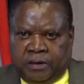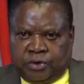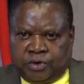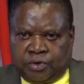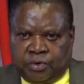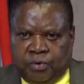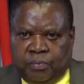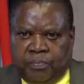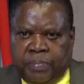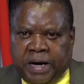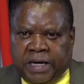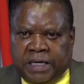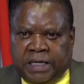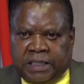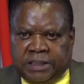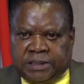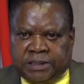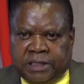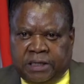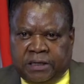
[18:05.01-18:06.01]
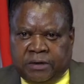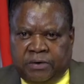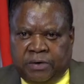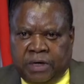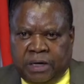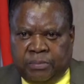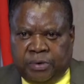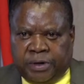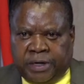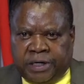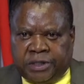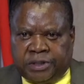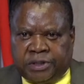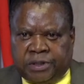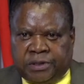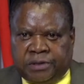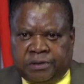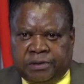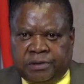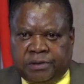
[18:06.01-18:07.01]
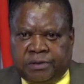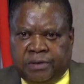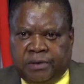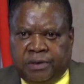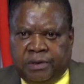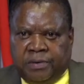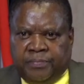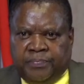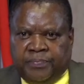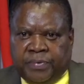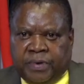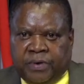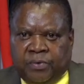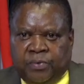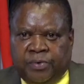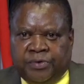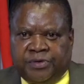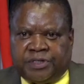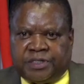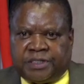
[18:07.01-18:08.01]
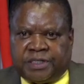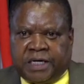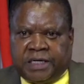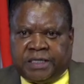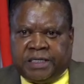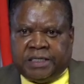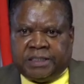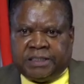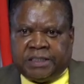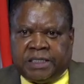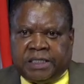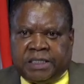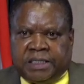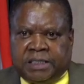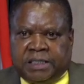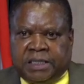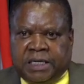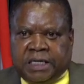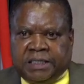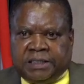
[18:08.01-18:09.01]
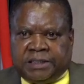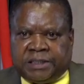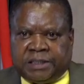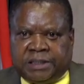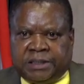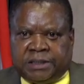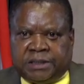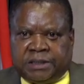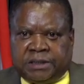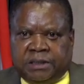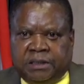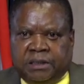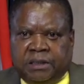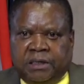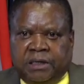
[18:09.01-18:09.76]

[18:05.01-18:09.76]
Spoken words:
Through bilateral collaborations with strategic countries,